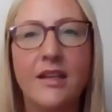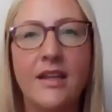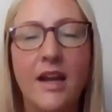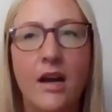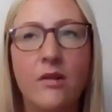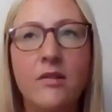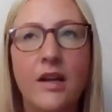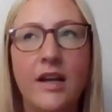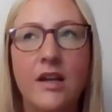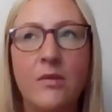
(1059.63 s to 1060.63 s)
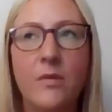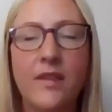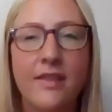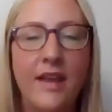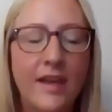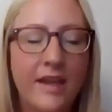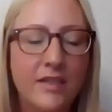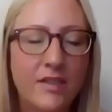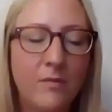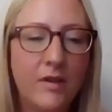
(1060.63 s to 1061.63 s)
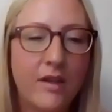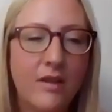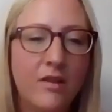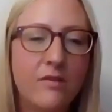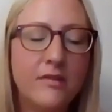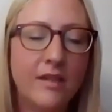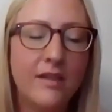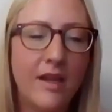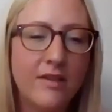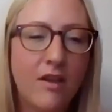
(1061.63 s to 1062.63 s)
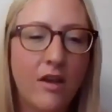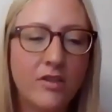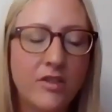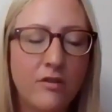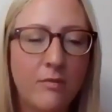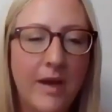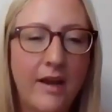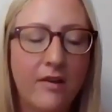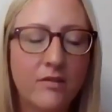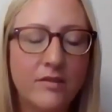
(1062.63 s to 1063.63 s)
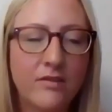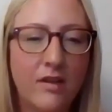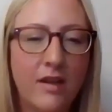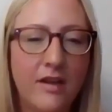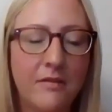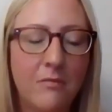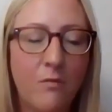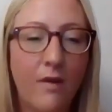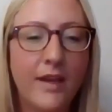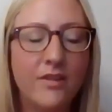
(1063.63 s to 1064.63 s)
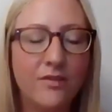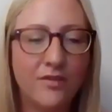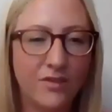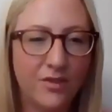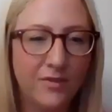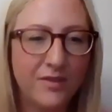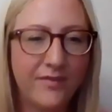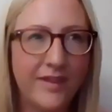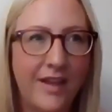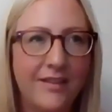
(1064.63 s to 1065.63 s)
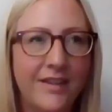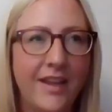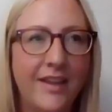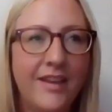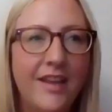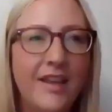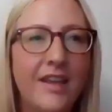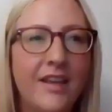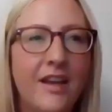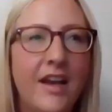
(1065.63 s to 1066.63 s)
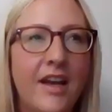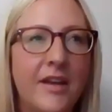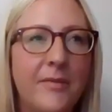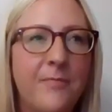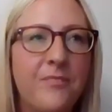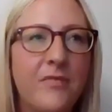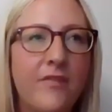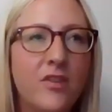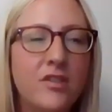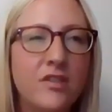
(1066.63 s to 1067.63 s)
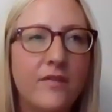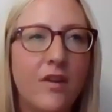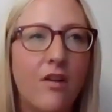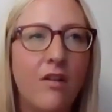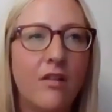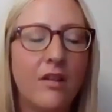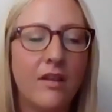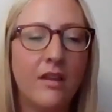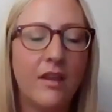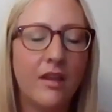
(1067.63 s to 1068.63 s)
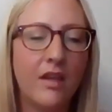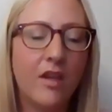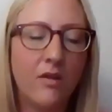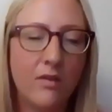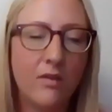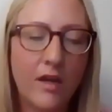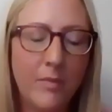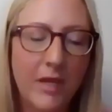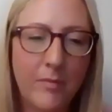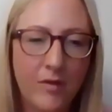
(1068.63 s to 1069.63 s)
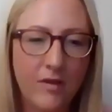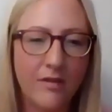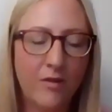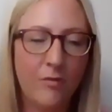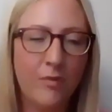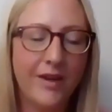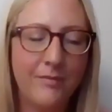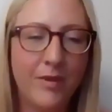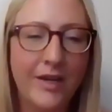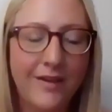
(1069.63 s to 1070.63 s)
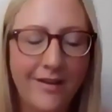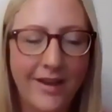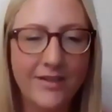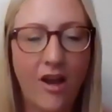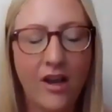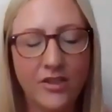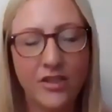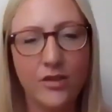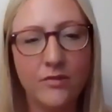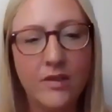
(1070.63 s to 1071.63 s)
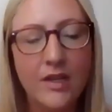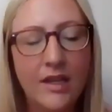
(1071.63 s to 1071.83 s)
Now, with that, I just want to close and talk to you about why you should choose Fidelity. First of all, you know, a lot of people who Brian and I talk to,